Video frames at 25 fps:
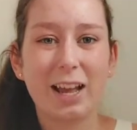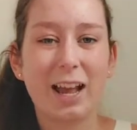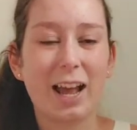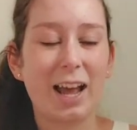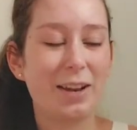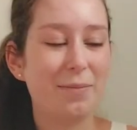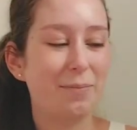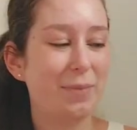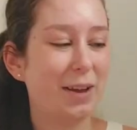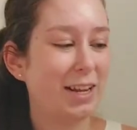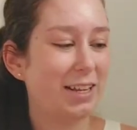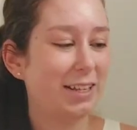
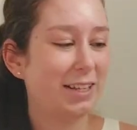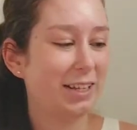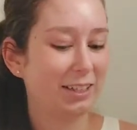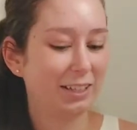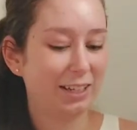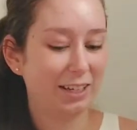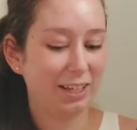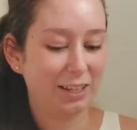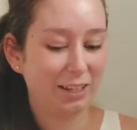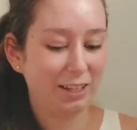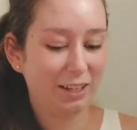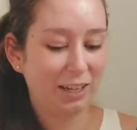And
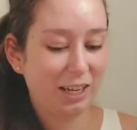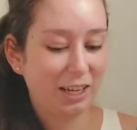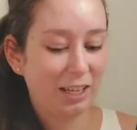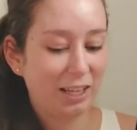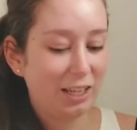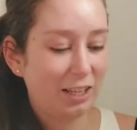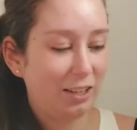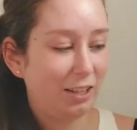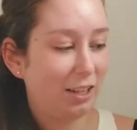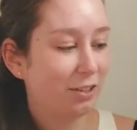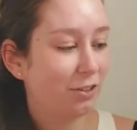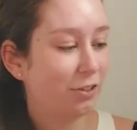basically this
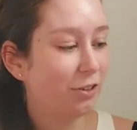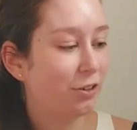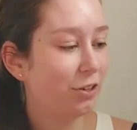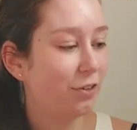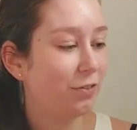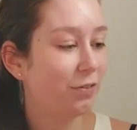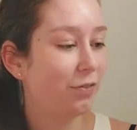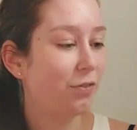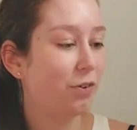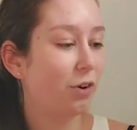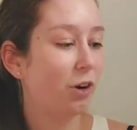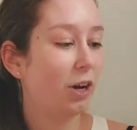is good
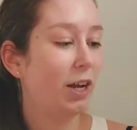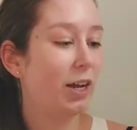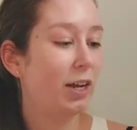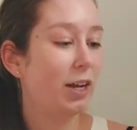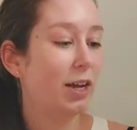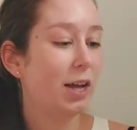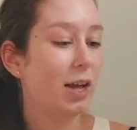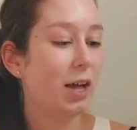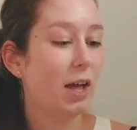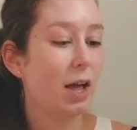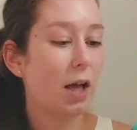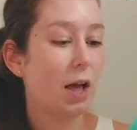for
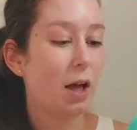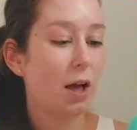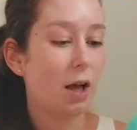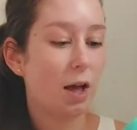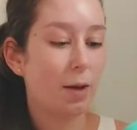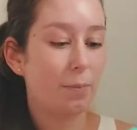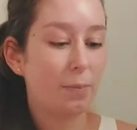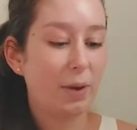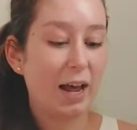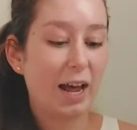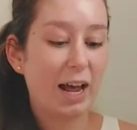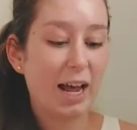
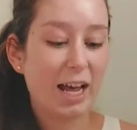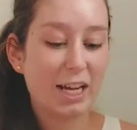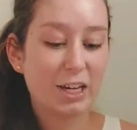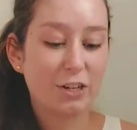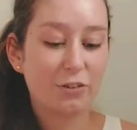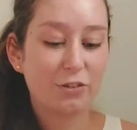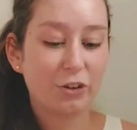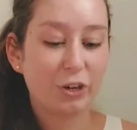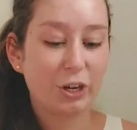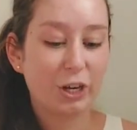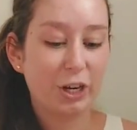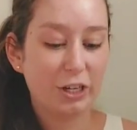hair
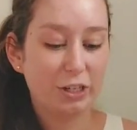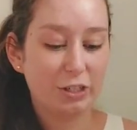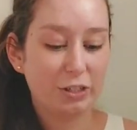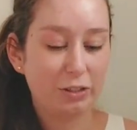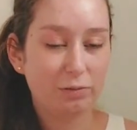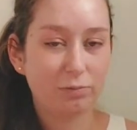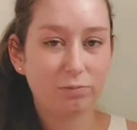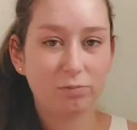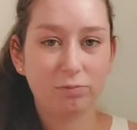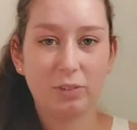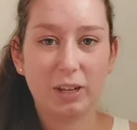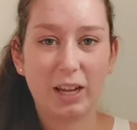growth
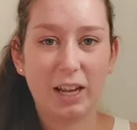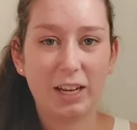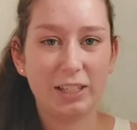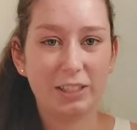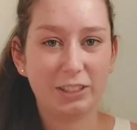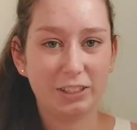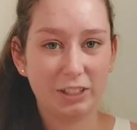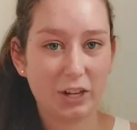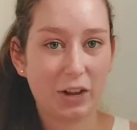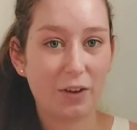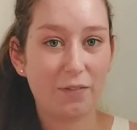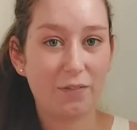and
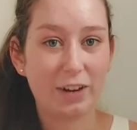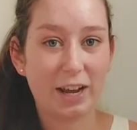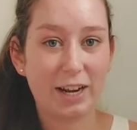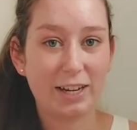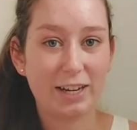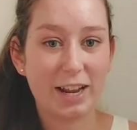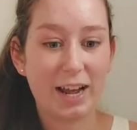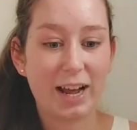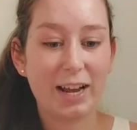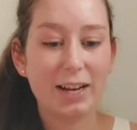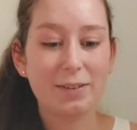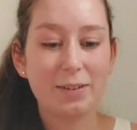stuff
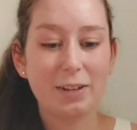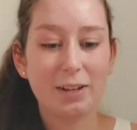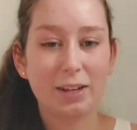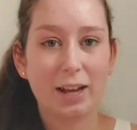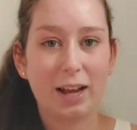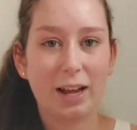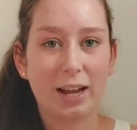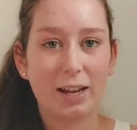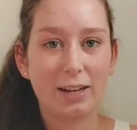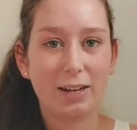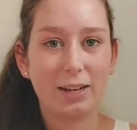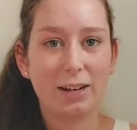like that,
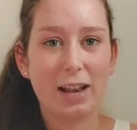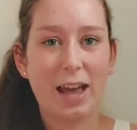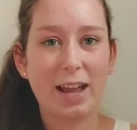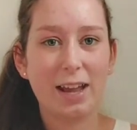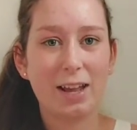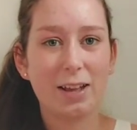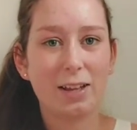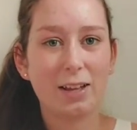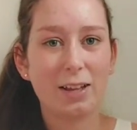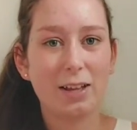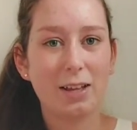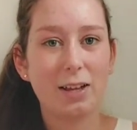and
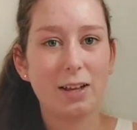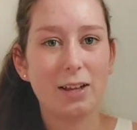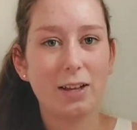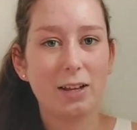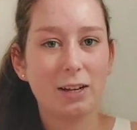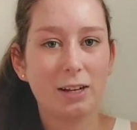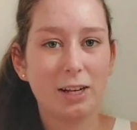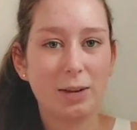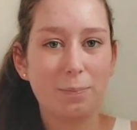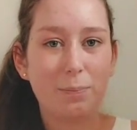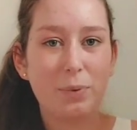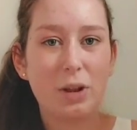like
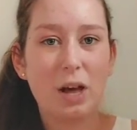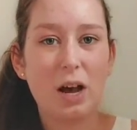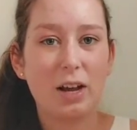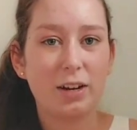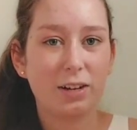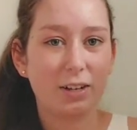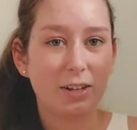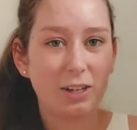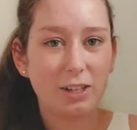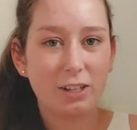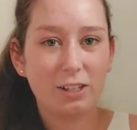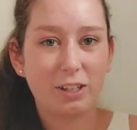the
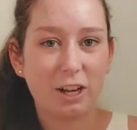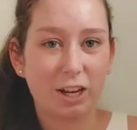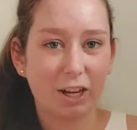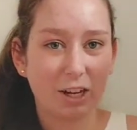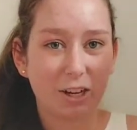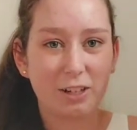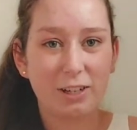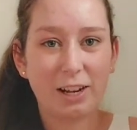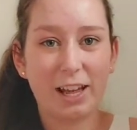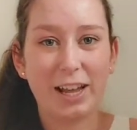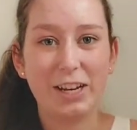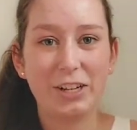blood
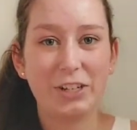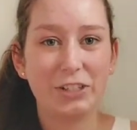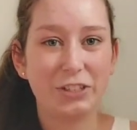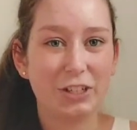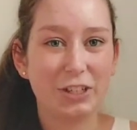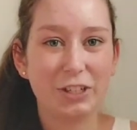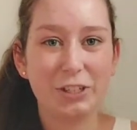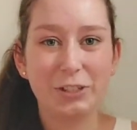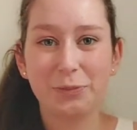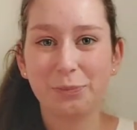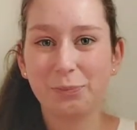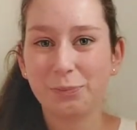
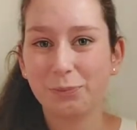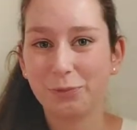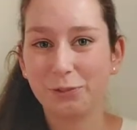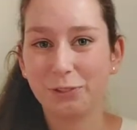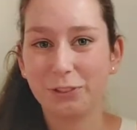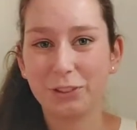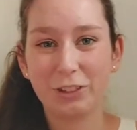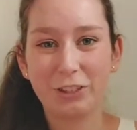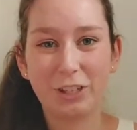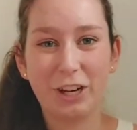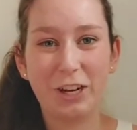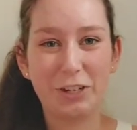circulation,
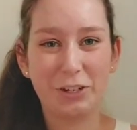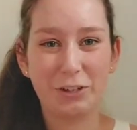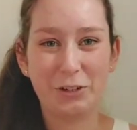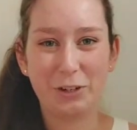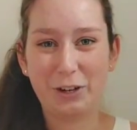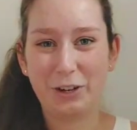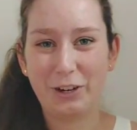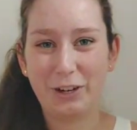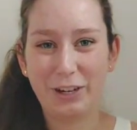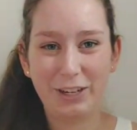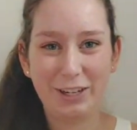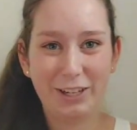I don't
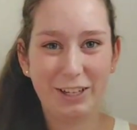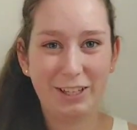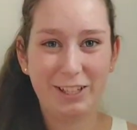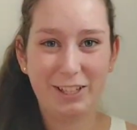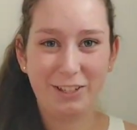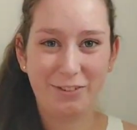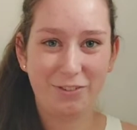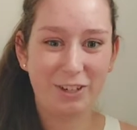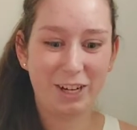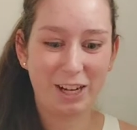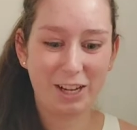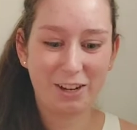know,
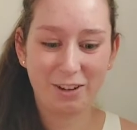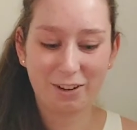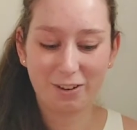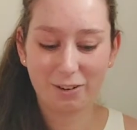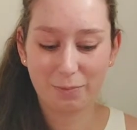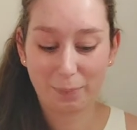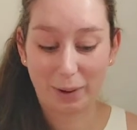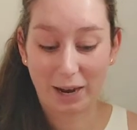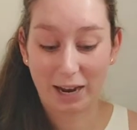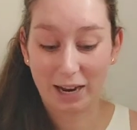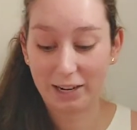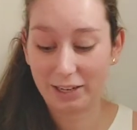it's really good
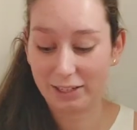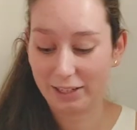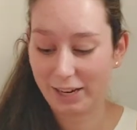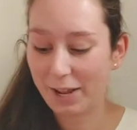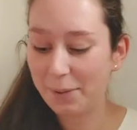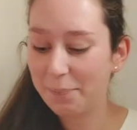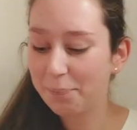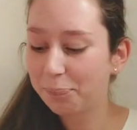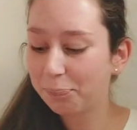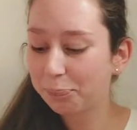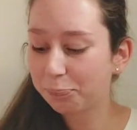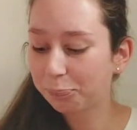
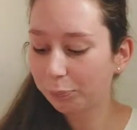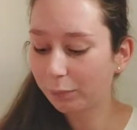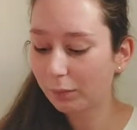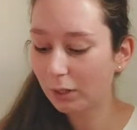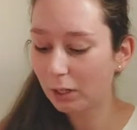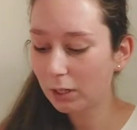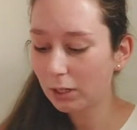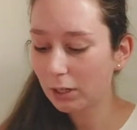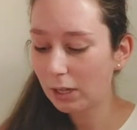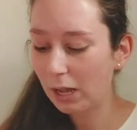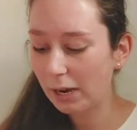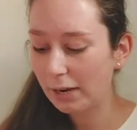apparently.
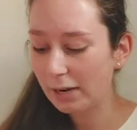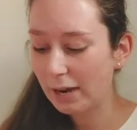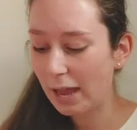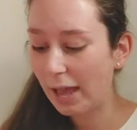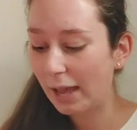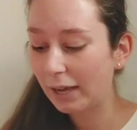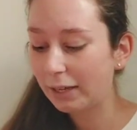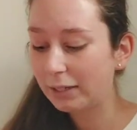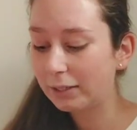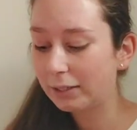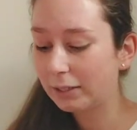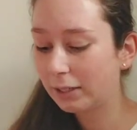
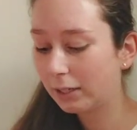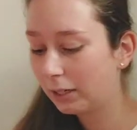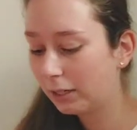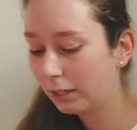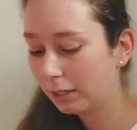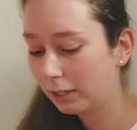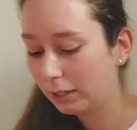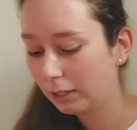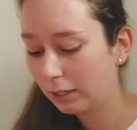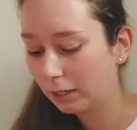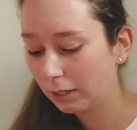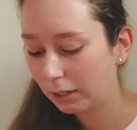Next
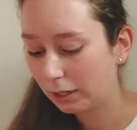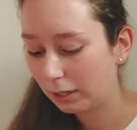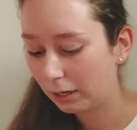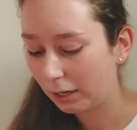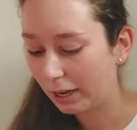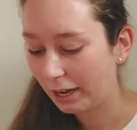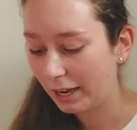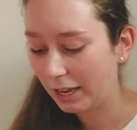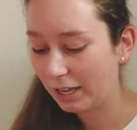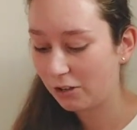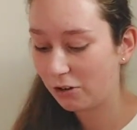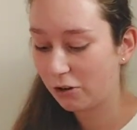
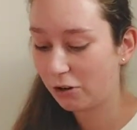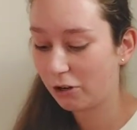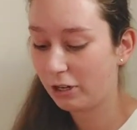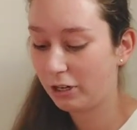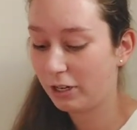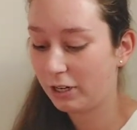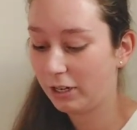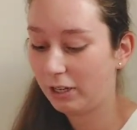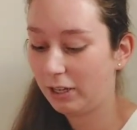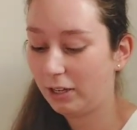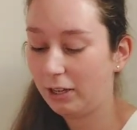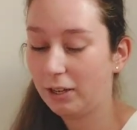I got